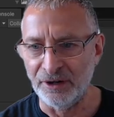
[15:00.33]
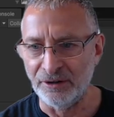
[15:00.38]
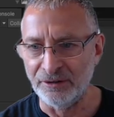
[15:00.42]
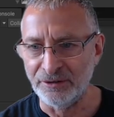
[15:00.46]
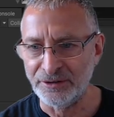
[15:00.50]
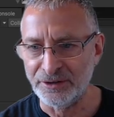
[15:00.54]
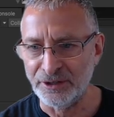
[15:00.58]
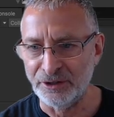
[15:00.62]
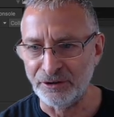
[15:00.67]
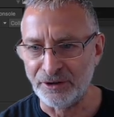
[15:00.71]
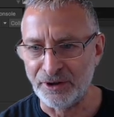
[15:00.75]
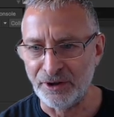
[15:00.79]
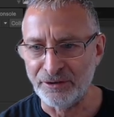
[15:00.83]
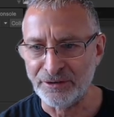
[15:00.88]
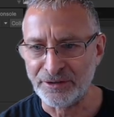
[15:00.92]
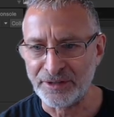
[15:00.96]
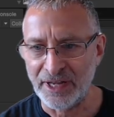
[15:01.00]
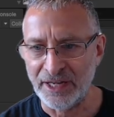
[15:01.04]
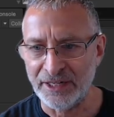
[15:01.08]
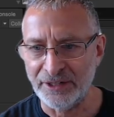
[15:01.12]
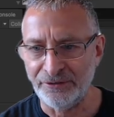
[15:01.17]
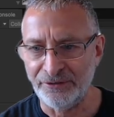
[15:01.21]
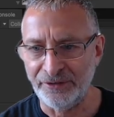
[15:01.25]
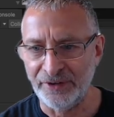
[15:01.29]
So it goes
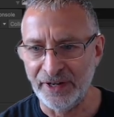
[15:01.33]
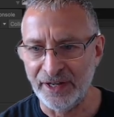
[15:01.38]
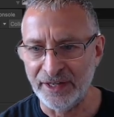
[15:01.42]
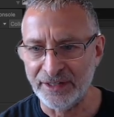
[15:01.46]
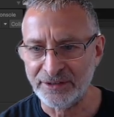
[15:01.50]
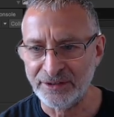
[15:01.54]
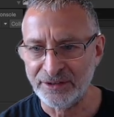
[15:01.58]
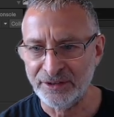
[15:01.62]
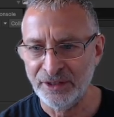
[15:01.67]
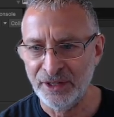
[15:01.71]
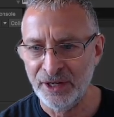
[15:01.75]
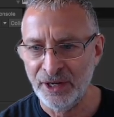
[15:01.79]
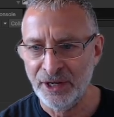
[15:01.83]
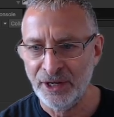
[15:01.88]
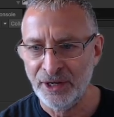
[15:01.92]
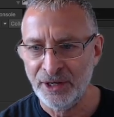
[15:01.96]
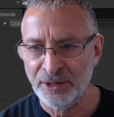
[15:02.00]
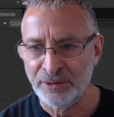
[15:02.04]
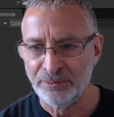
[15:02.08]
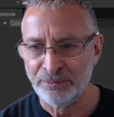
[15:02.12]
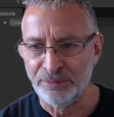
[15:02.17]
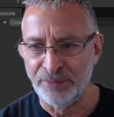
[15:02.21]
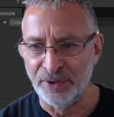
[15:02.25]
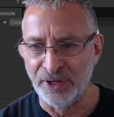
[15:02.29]
kind of fast,
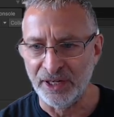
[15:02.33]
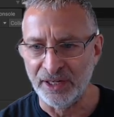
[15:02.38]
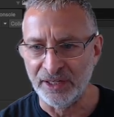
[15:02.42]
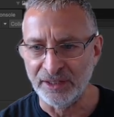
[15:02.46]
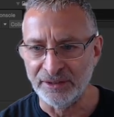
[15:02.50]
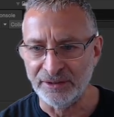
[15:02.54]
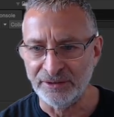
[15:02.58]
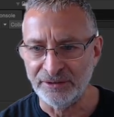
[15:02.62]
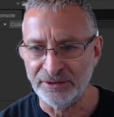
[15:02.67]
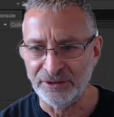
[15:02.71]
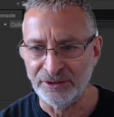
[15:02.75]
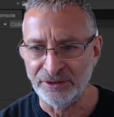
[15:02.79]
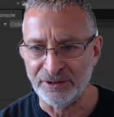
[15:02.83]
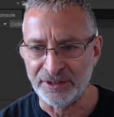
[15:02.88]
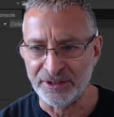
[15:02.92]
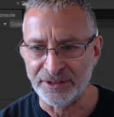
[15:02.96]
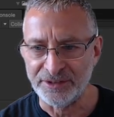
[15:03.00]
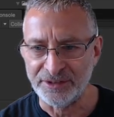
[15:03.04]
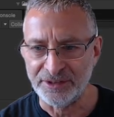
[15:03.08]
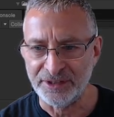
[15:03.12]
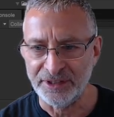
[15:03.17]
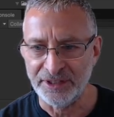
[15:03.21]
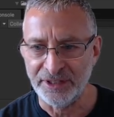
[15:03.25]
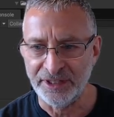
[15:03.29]
but you can
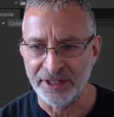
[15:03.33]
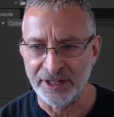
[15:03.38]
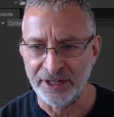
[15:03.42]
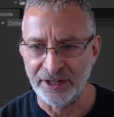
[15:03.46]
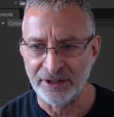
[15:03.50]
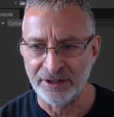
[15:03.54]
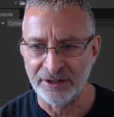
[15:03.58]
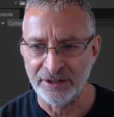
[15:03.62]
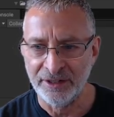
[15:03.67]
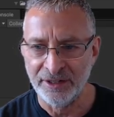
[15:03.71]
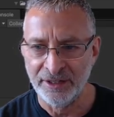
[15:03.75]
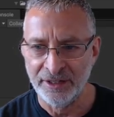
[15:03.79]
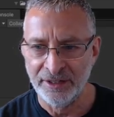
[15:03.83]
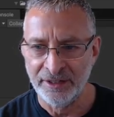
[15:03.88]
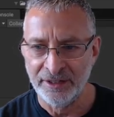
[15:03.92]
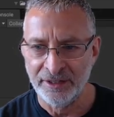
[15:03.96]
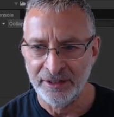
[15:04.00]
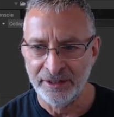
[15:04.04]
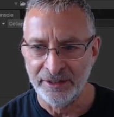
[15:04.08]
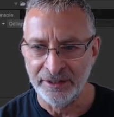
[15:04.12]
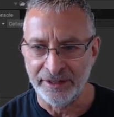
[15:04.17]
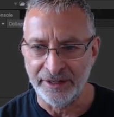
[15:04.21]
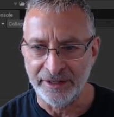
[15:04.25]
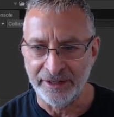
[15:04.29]
see here
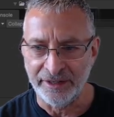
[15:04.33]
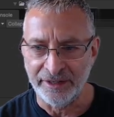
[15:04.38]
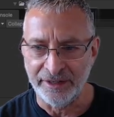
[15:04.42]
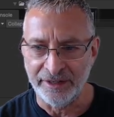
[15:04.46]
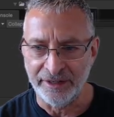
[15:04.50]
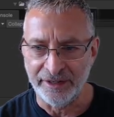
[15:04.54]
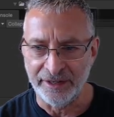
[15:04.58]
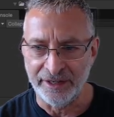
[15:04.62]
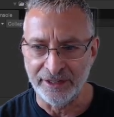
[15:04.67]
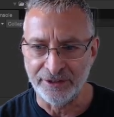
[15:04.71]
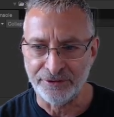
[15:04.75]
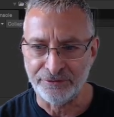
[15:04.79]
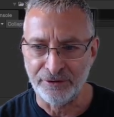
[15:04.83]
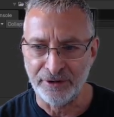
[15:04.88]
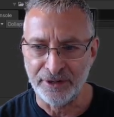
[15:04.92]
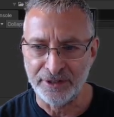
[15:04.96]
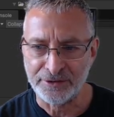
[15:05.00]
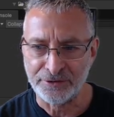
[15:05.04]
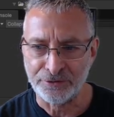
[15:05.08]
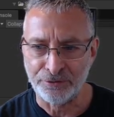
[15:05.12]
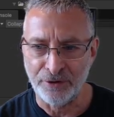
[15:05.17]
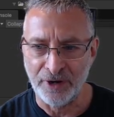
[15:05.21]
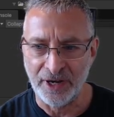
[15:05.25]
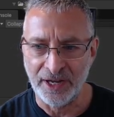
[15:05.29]

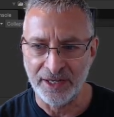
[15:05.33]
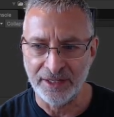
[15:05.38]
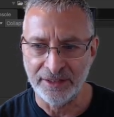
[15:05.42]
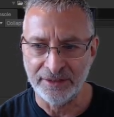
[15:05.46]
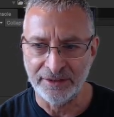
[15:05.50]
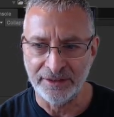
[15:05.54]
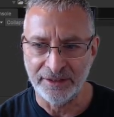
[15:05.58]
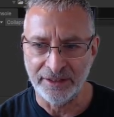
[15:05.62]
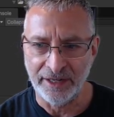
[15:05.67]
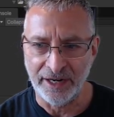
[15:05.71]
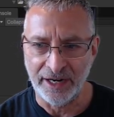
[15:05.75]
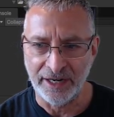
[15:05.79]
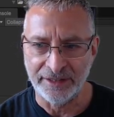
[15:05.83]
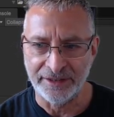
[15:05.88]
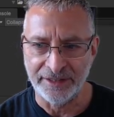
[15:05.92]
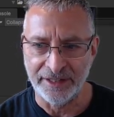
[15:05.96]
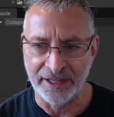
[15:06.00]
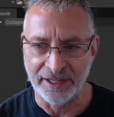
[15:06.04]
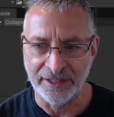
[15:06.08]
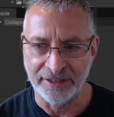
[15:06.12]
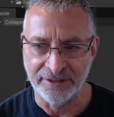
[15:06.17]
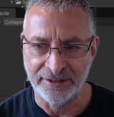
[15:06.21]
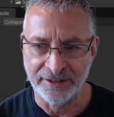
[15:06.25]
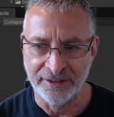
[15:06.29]
increase weight and
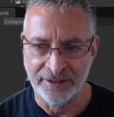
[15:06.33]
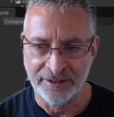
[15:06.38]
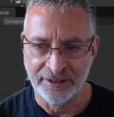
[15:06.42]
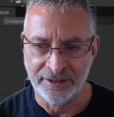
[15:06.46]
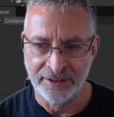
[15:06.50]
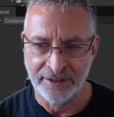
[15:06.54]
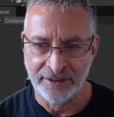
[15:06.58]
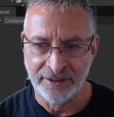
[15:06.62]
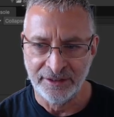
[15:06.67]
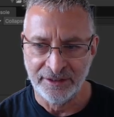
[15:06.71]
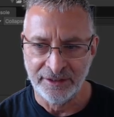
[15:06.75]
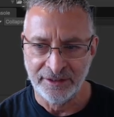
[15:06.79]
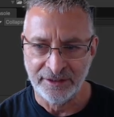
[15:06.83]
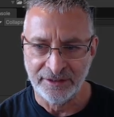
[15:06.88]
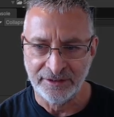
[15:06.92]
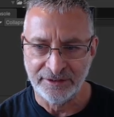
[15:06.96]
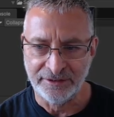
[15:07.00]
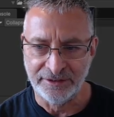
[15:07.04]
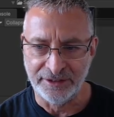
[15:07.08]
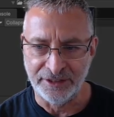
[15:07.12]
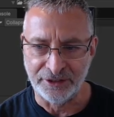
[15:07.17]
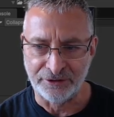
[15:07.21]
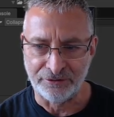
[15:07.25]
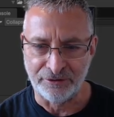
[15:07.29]
then
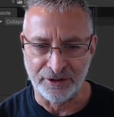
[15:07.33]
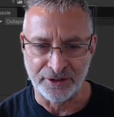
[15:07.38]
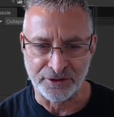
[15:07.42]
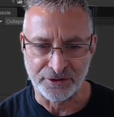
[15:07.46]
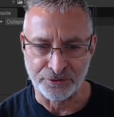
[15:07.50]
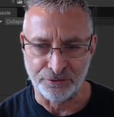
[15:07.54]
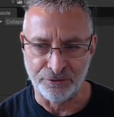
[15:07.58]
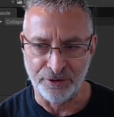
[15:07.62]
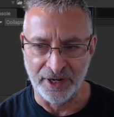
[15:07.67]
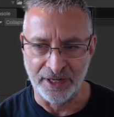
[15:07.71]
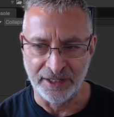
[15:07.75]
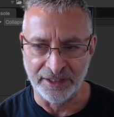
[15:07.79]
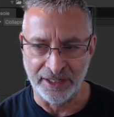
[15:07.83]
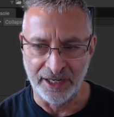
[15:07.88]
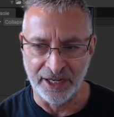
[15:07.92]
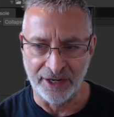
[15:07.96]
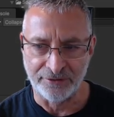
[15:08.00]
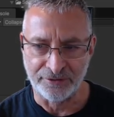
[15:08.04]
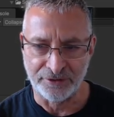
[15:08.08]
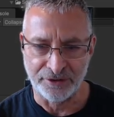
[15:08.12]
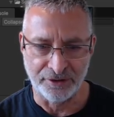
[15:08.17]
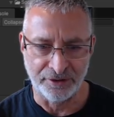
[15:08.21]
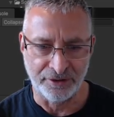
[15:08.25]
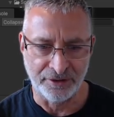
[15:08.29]
decrease weight
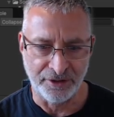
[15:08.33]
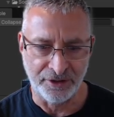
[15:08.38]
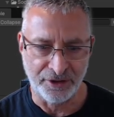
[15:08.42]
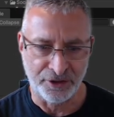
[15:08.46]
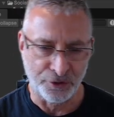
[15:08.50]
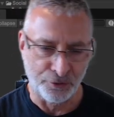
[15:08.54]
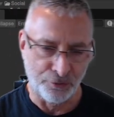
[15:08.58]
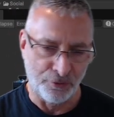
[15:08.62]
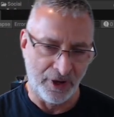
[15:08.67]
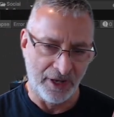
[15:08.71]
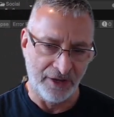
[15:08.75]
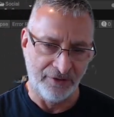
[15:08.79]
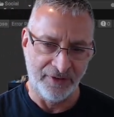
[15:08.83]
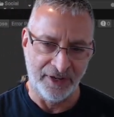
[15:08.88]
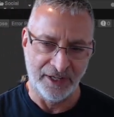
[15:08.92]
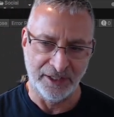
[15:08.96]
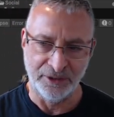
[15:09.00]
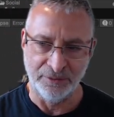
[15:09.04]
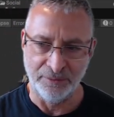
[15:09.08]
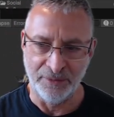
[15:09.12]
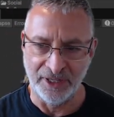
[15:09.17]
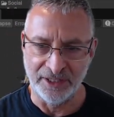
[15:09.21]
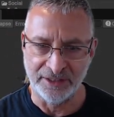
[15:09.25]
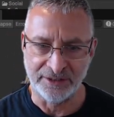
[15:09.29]
after the wave
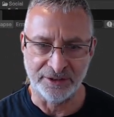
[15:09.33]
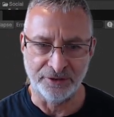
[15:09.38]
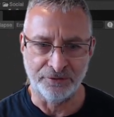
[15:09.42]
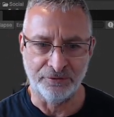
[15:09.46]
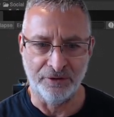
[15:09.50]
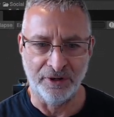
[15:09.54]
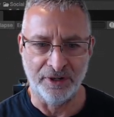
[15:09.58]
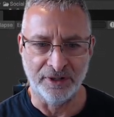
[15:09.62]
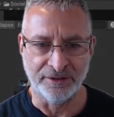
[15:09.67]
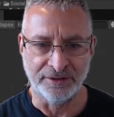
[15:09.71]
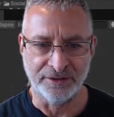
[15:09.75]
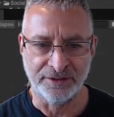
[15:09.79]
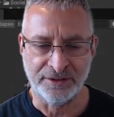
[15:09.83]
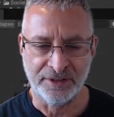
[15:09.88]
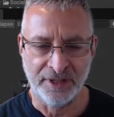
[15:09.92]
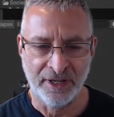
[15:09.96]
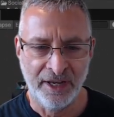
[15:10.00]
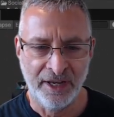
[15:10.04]
animation runs.